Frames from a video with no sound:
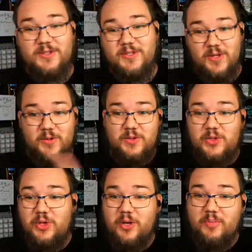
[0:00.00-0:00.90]
So
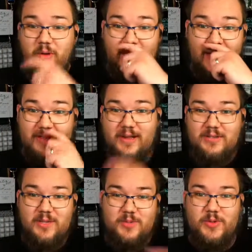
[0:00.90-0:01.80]
to your point, and then I'll
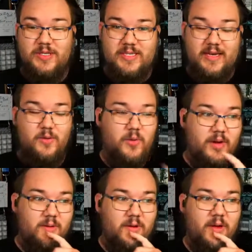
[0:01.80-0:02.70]
jump to a second
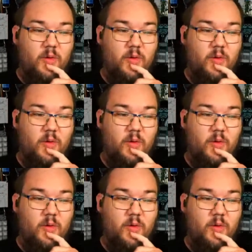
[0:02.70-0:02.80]
one.